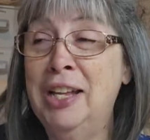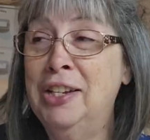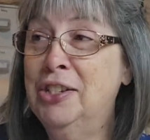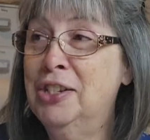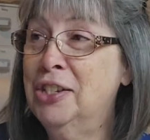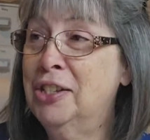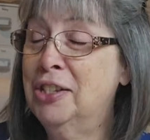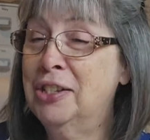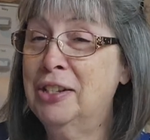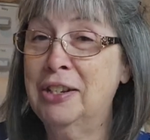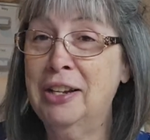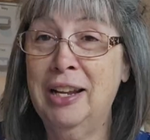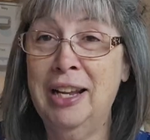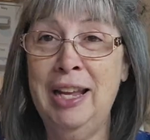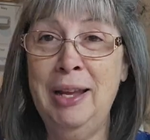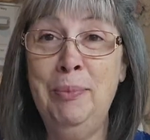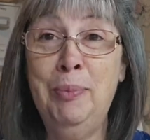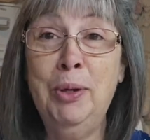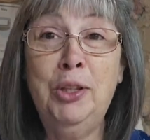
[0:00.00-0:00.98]
and just,
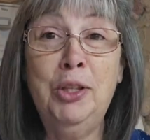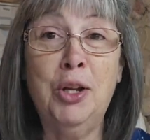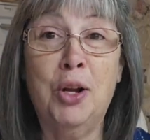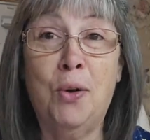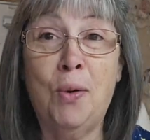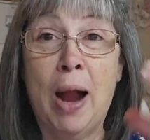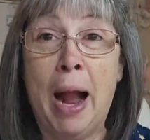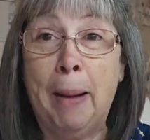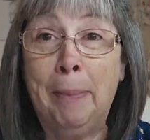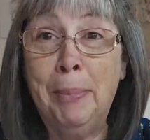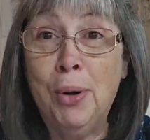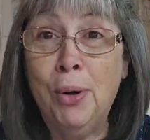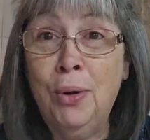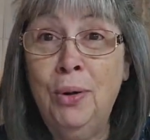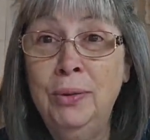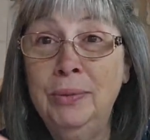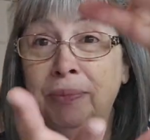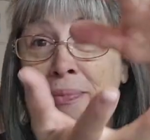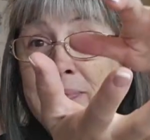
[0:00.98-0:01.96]
he put the
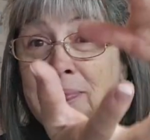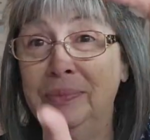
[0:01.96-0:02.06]
grapple,